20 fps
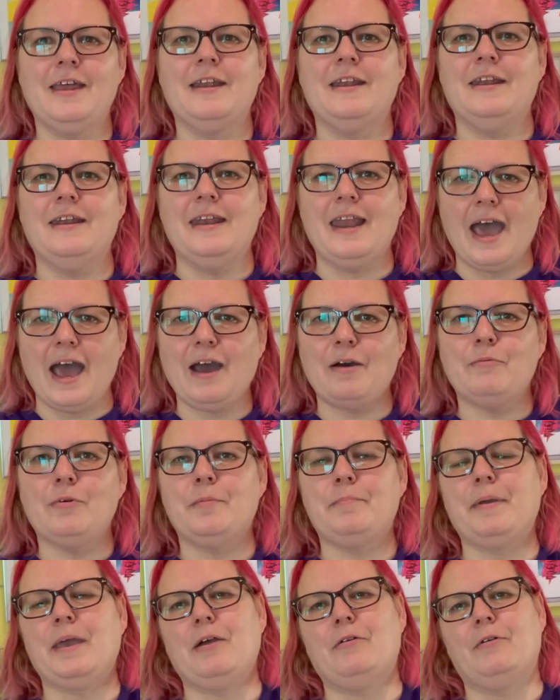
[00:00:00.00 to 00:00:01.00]
now would
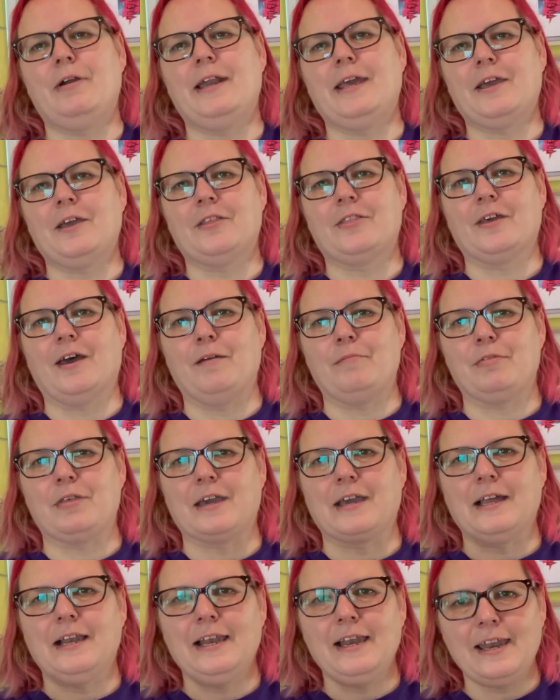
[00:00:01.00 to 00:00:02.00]
be a really good time to
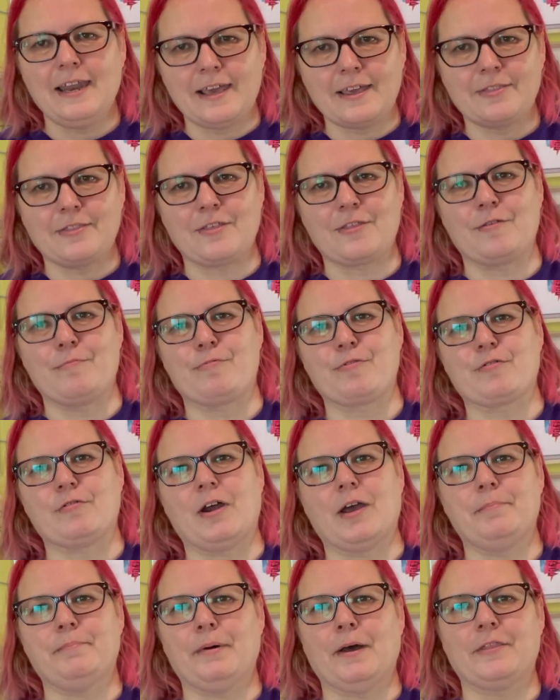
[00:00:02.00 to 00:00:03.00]
click the
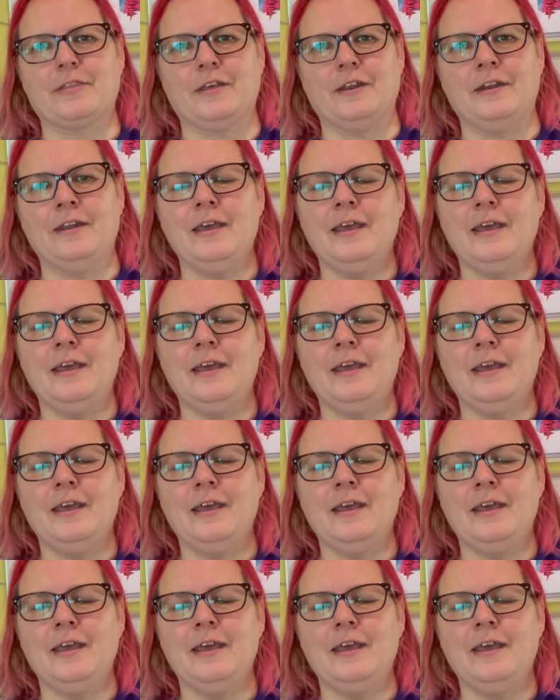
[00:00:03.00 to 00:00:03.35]
subscribe button,